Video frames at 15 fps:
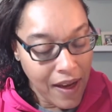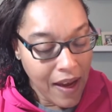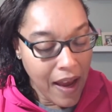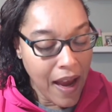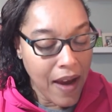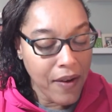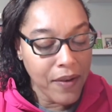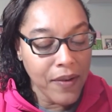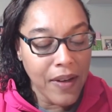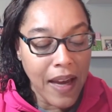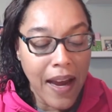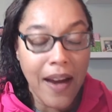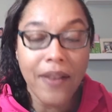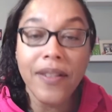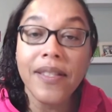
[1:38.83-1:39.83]
How
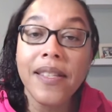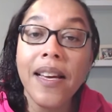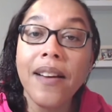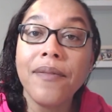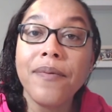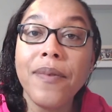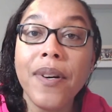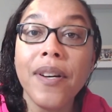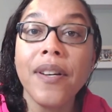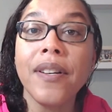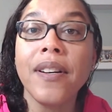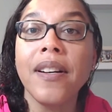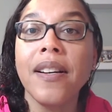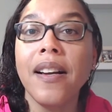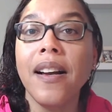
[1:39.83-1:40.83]
does that
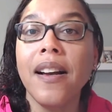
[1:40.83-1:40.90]
work?